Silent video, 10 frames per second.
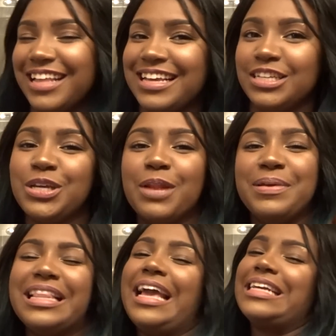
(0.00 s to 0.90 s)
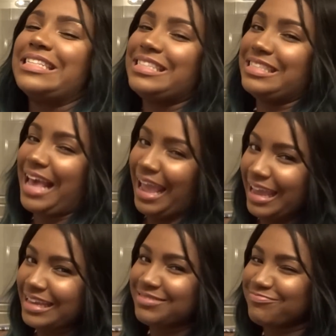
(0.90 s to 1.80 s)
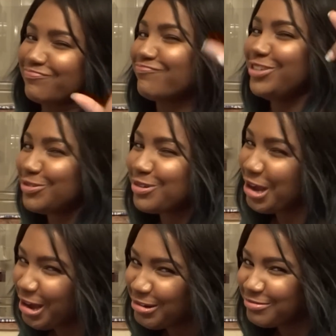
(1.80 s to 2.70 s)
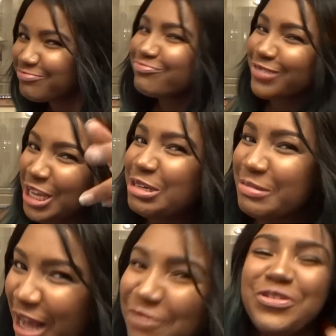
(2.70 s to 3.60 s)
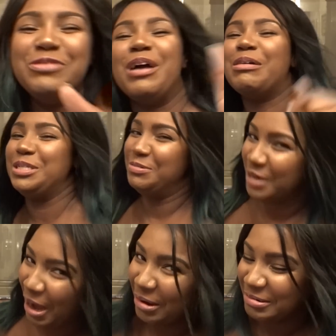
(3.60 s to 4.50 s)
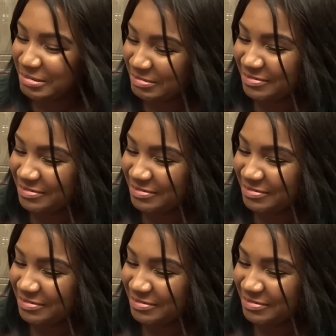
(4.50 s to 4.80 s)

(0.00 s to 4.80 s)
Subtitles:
Like, you gotta be like, that. You know? You know. If you know, you know.